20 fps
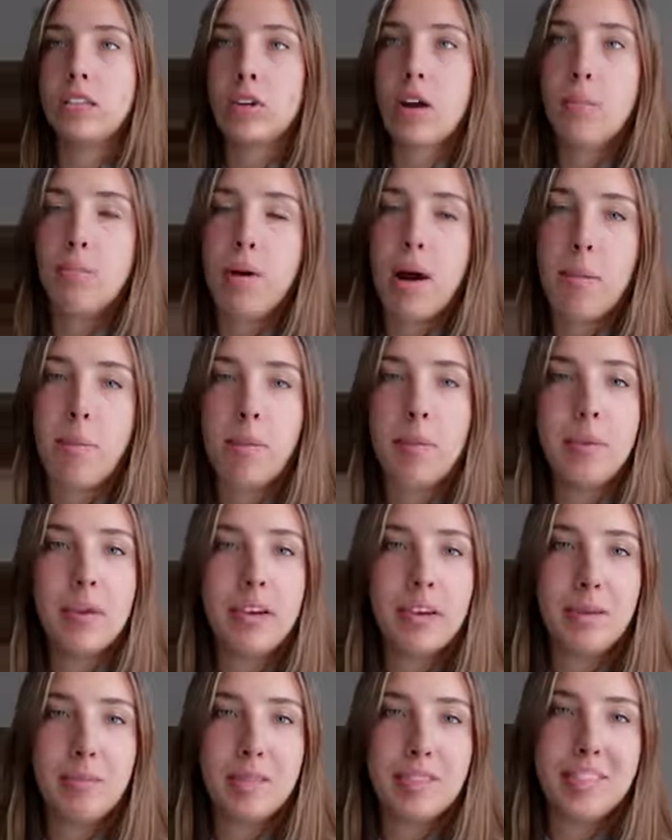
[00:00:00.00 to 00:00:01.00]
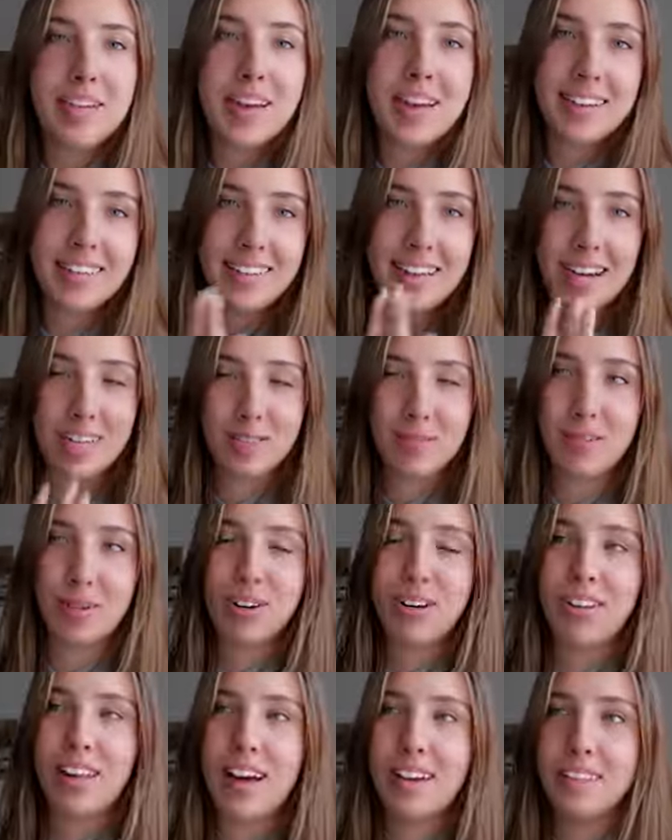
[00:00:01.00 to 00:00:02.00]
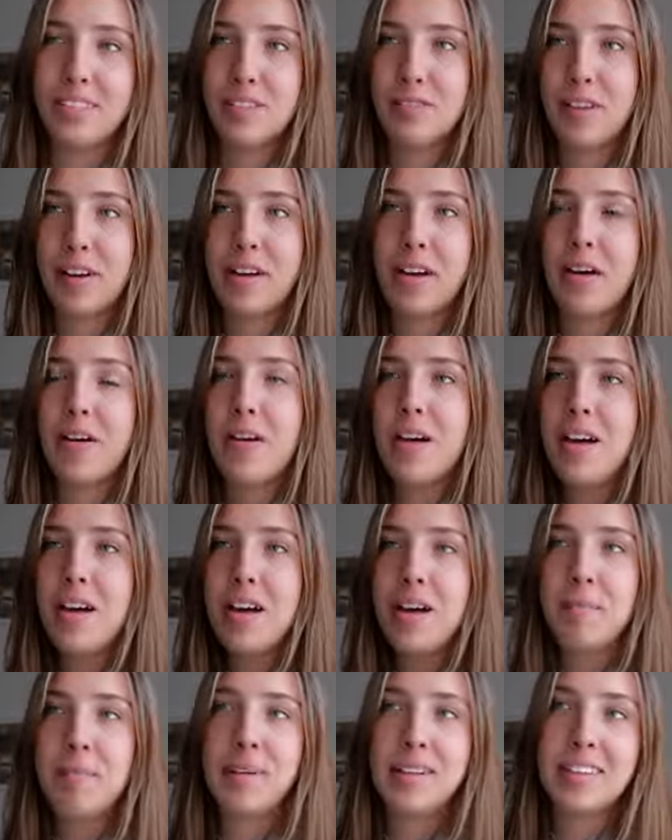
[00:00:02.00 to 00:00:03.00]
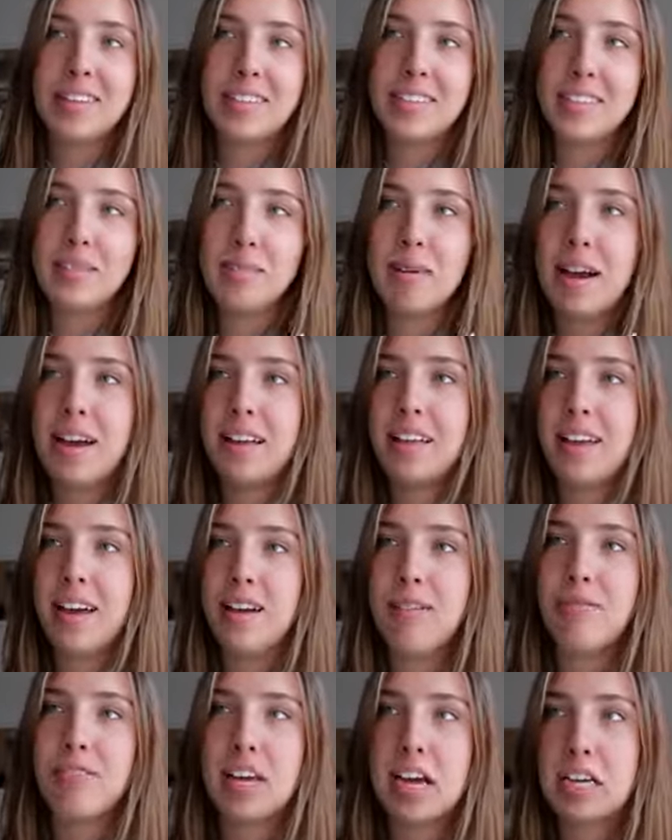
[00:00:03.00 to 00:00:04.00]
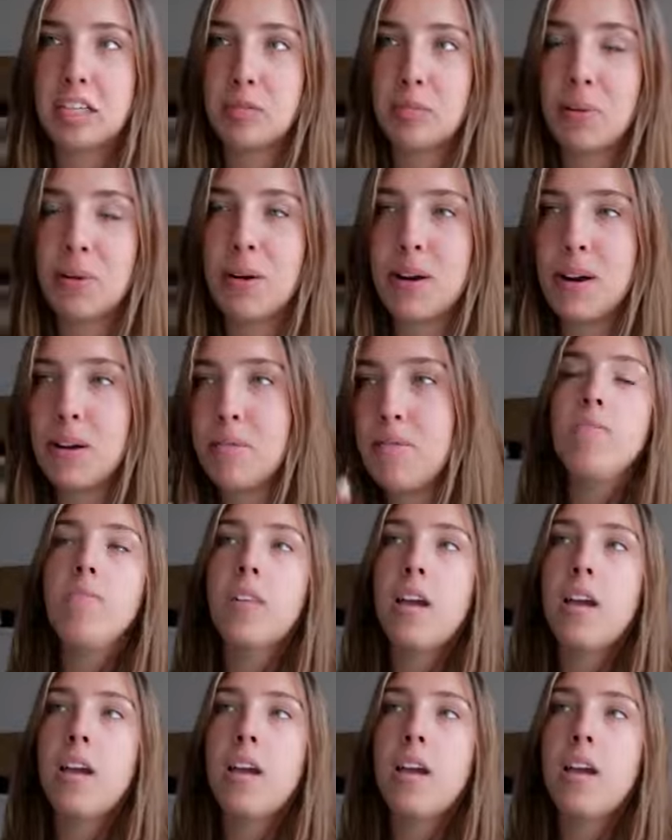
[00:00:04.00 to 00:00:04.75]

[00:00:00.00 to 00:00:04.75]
so I'm probably going to be saying dashboard a lot in this video, but this is my life dashboard.